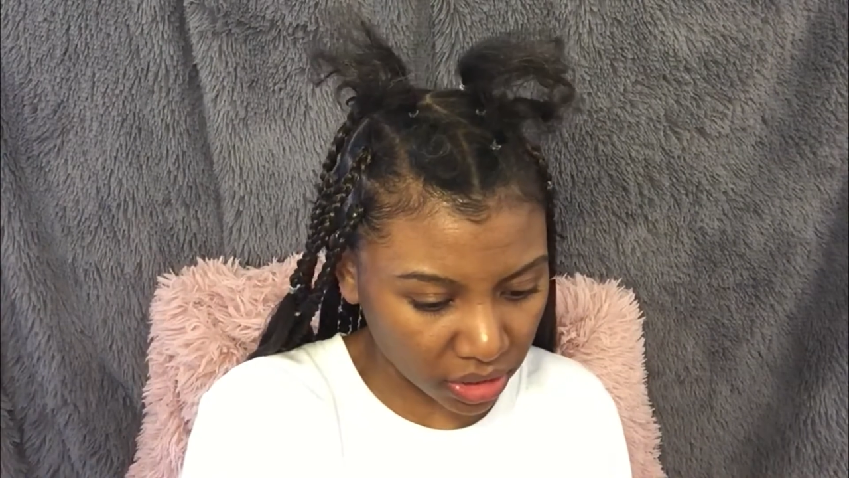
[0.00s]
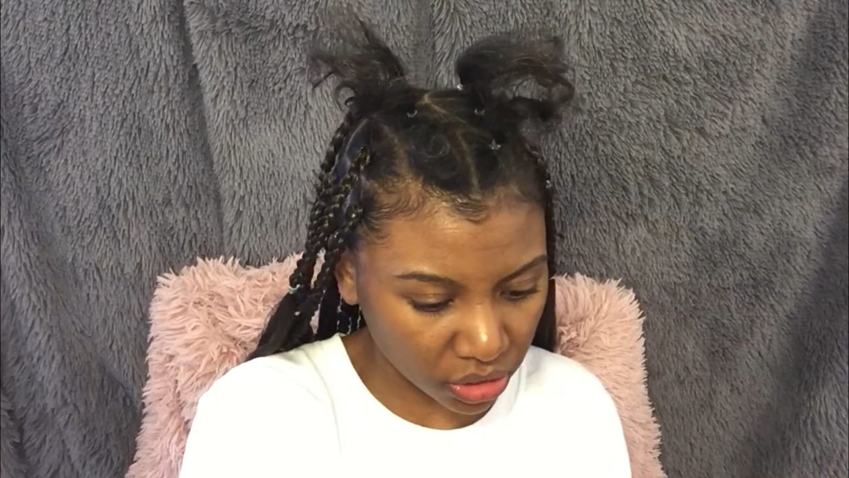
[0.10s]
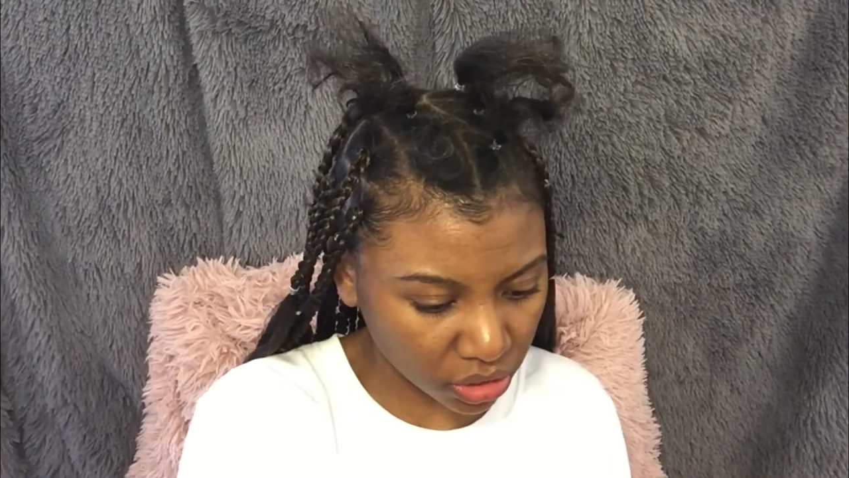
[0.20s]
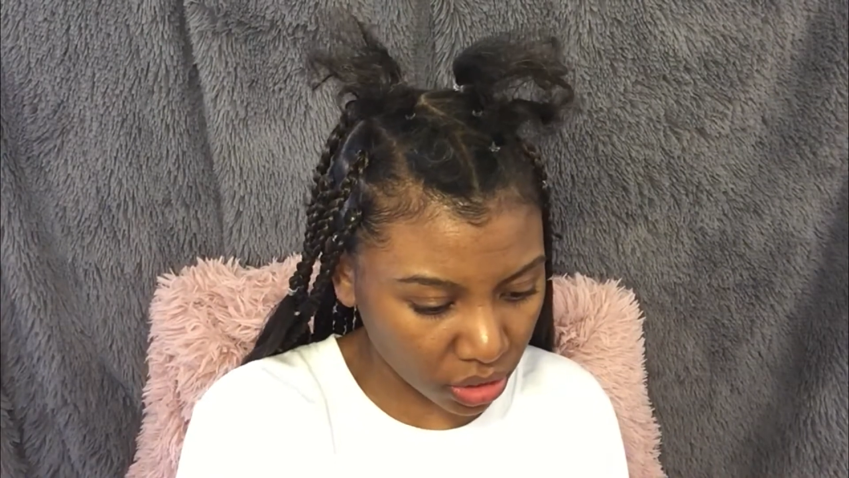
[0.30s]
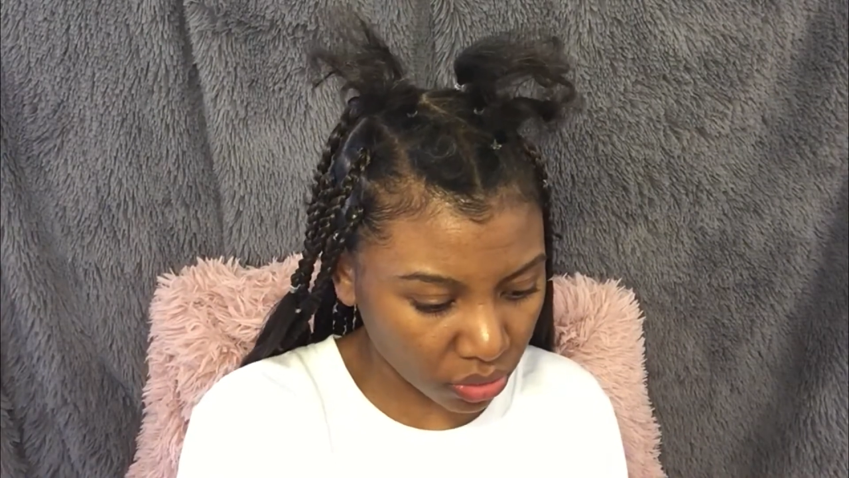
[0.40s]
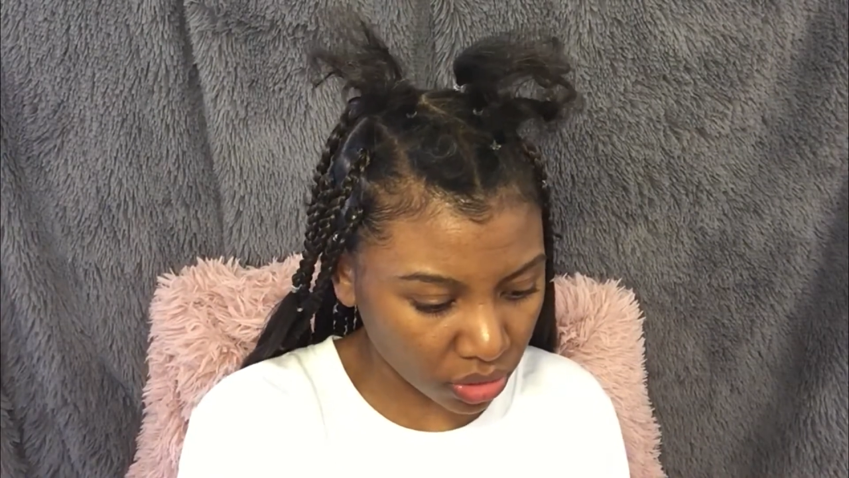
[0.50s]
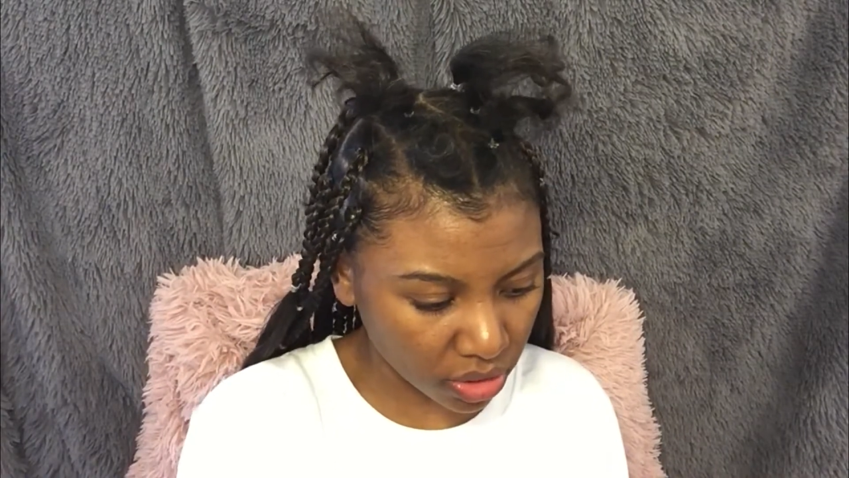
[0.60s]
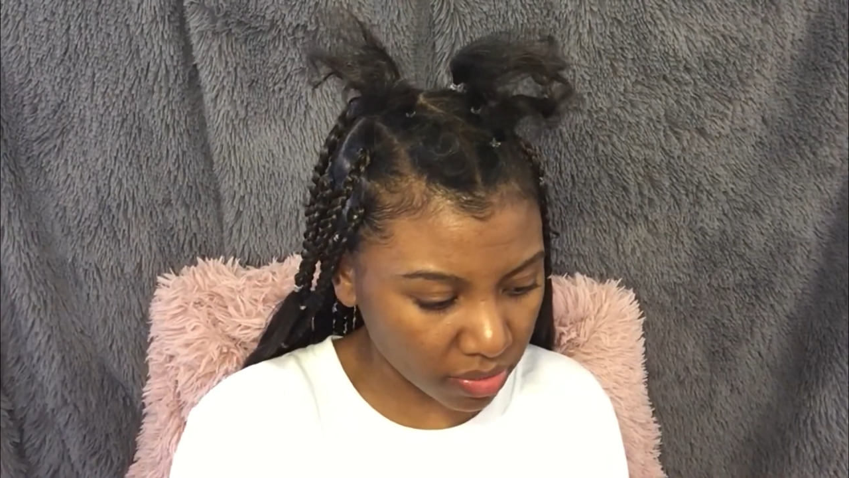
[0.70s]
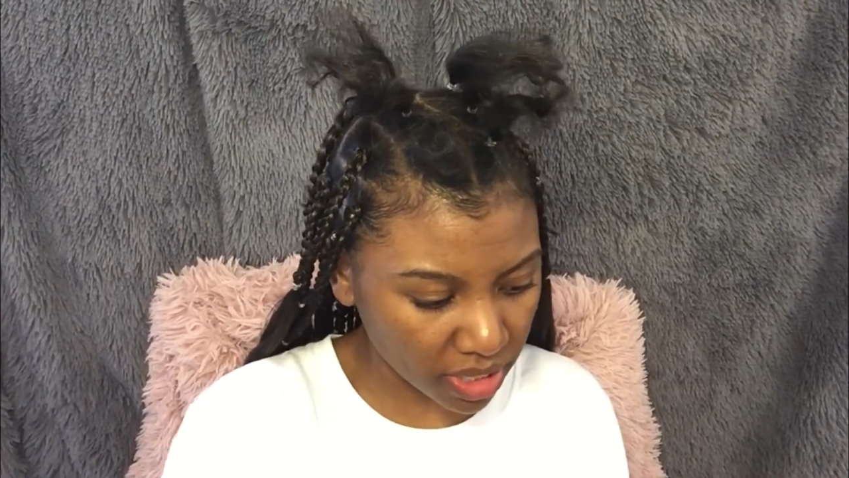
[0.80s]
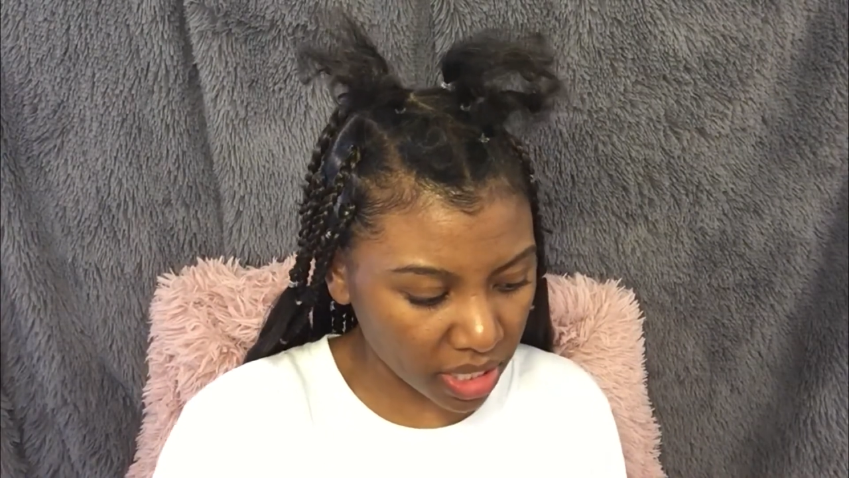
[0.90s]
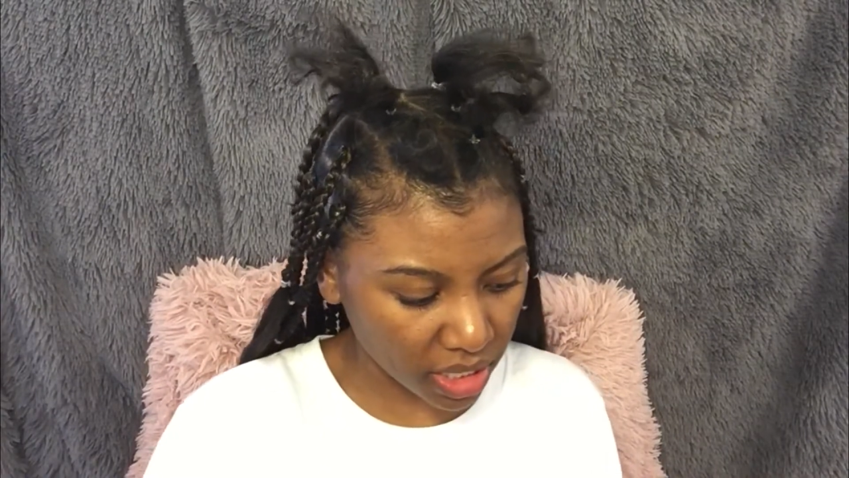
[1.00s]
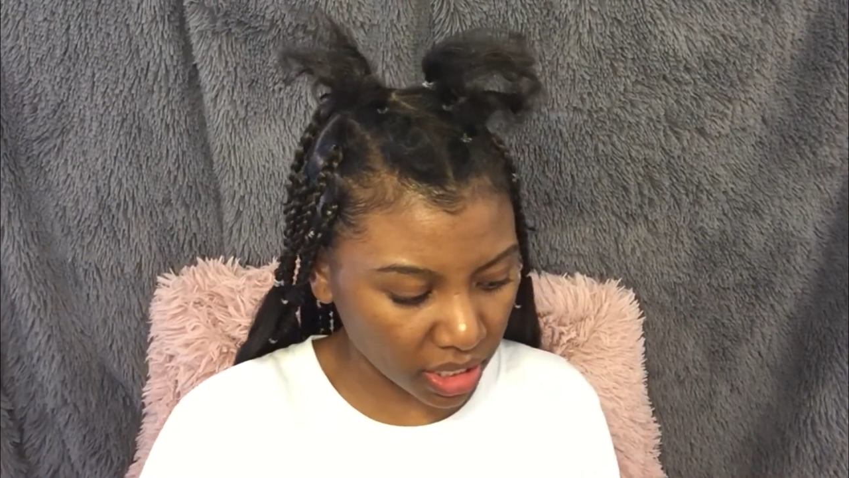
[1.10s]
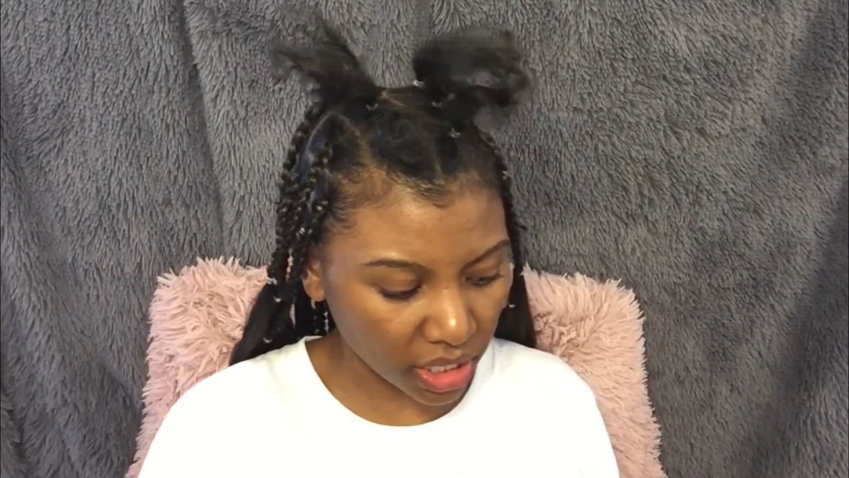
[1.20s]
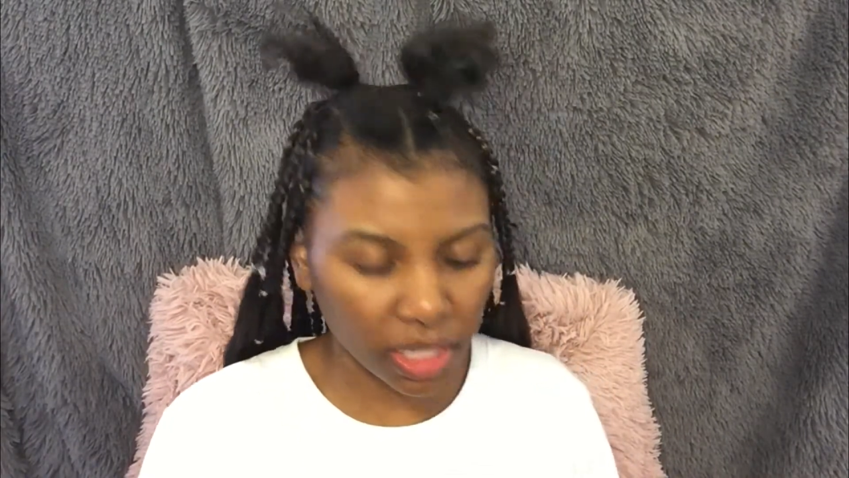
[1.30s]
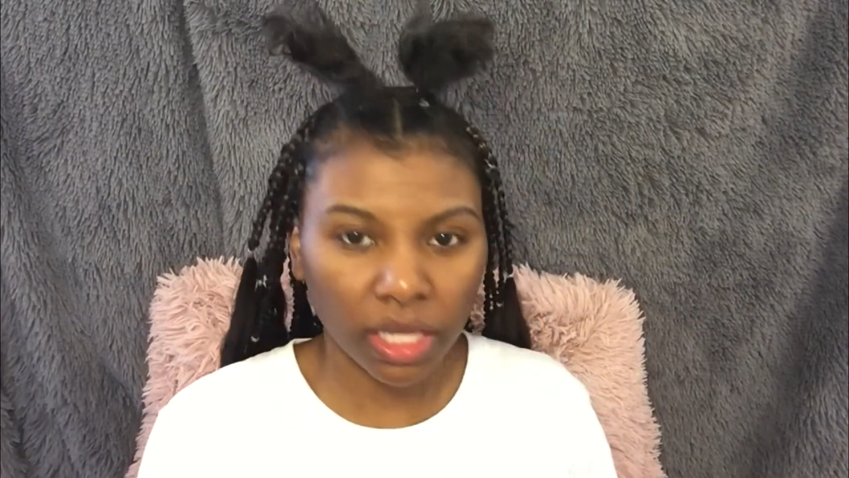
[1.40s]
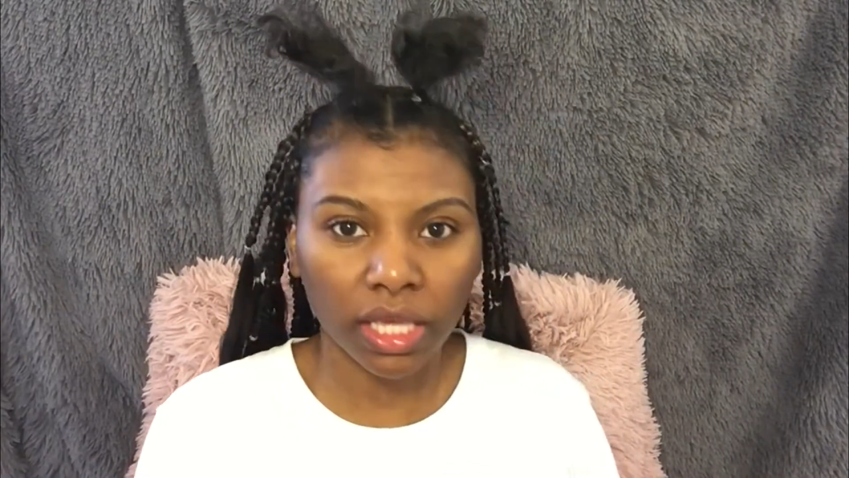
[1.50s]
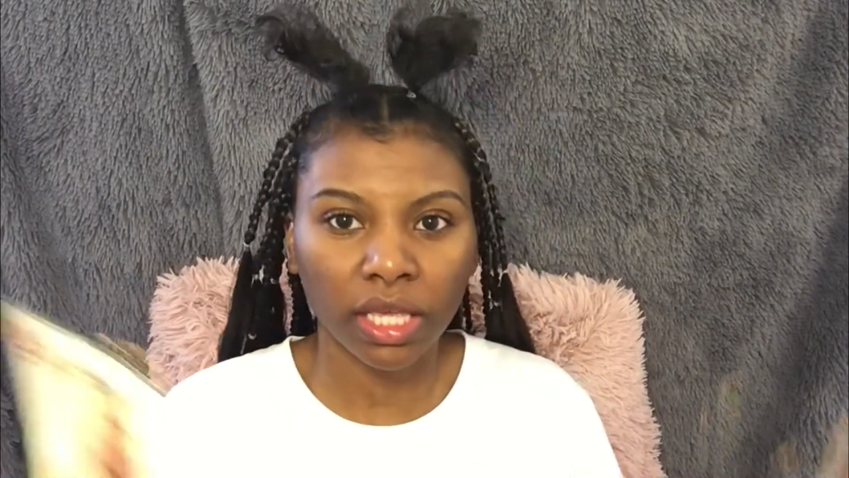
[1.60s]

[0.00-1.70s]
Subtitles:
showed in the beginning,